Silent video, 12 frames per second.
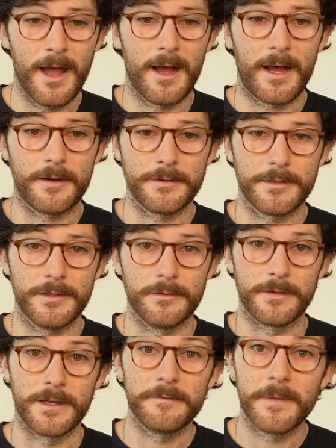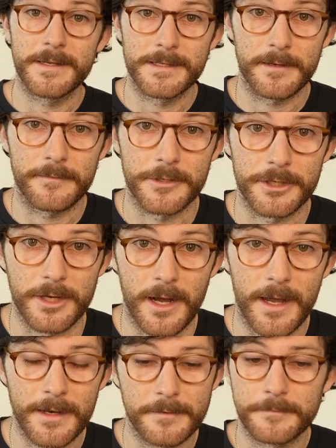how to give myself a
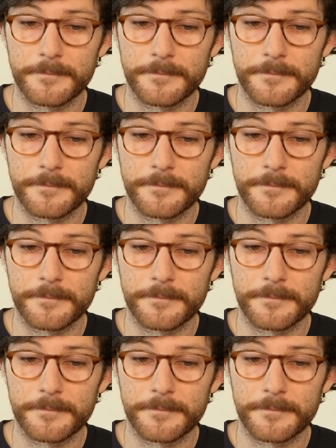shot